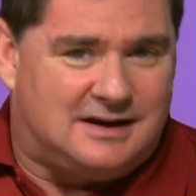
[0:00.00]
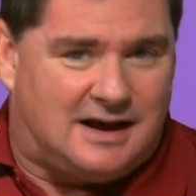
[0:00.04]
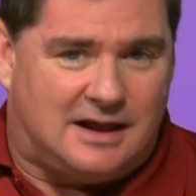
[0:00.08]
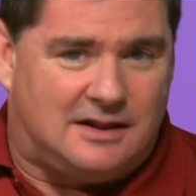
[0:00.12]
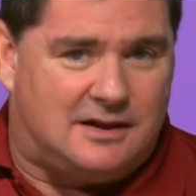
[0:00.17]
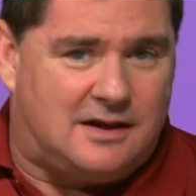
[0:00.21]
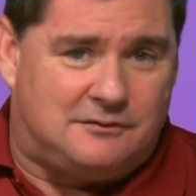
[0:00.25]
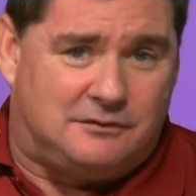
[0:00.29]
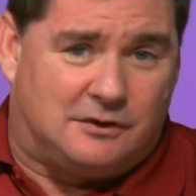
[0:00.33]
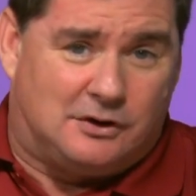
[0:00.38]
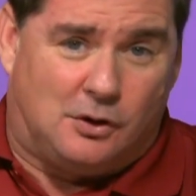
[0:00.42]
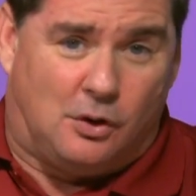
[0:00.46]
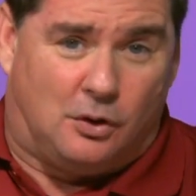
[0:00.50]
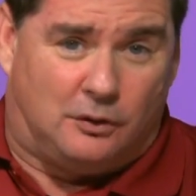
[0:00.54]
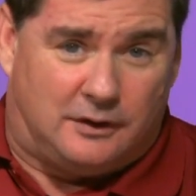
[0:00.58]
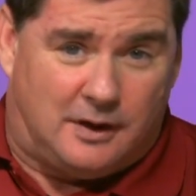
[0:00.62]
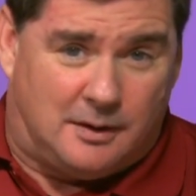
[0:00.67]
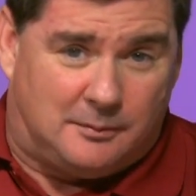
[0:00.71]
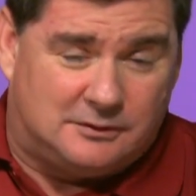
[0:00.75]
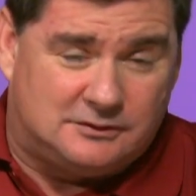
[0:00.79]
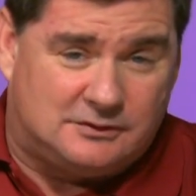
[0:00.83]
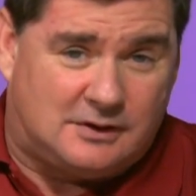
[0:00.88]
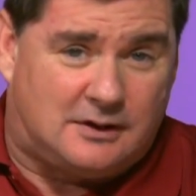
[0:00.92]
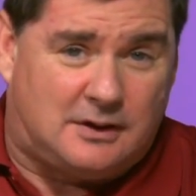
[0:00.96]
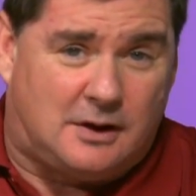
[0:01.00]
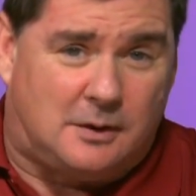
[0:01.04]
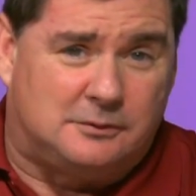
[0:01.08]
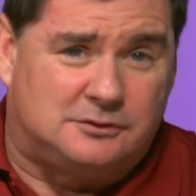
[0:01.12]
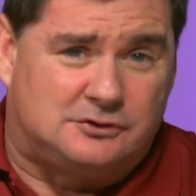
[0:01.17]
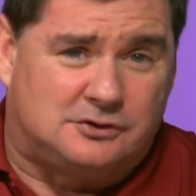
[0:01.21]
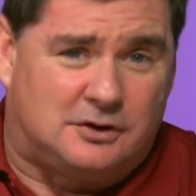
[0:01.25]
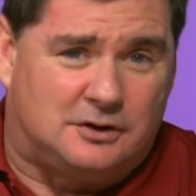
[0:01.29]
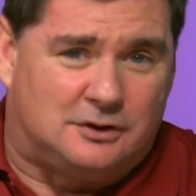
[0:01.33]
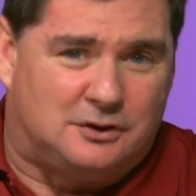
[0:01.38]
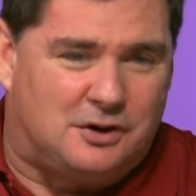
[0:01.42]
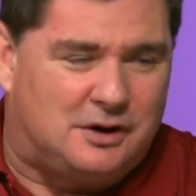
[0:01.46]
I love the goal numbers. I thought it
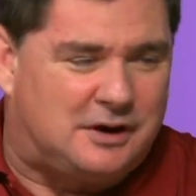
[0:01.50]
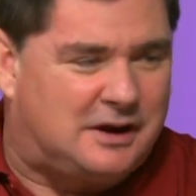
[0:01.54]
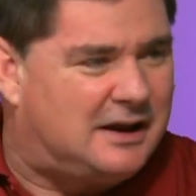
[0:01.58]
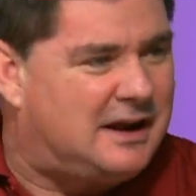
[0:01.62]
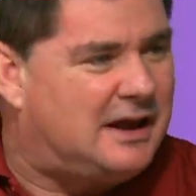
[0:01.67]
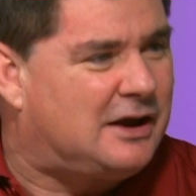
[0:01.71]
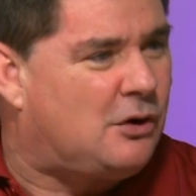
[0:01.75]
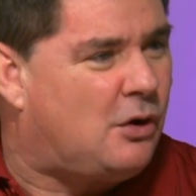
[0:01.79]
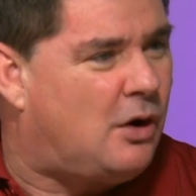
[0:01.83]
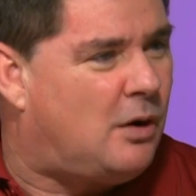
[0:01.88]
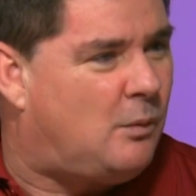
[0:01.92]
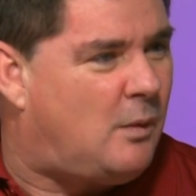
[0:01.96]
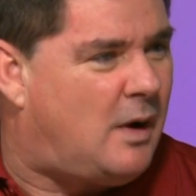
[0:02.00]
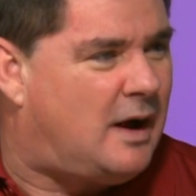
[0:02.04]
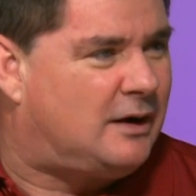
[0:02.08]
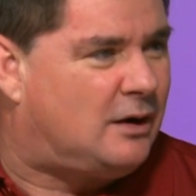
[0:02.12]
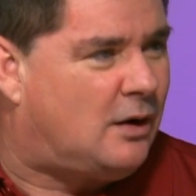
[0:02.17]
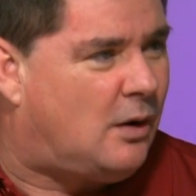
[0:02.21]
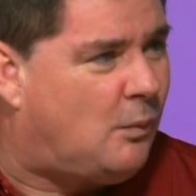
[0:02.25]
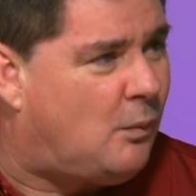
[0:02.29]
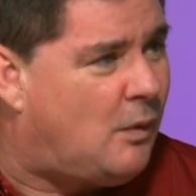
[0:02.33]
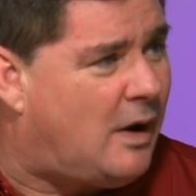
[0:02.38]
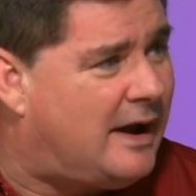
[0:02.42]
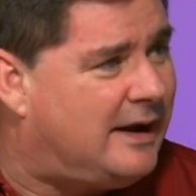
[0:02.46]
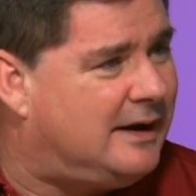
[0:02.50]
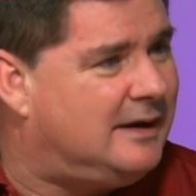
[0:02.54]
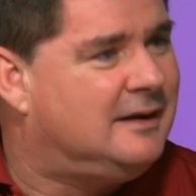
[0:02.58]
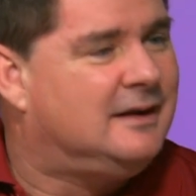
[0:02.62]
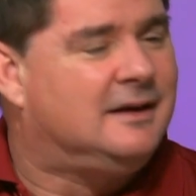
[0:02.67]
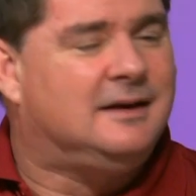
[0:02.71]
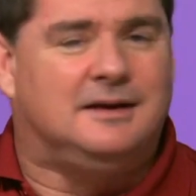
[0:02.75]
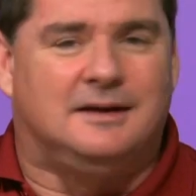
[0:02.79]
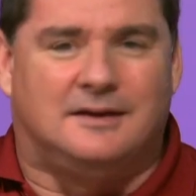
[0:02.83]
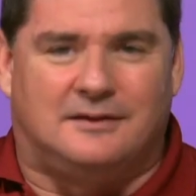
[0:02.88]
was a good look. And then going white on white,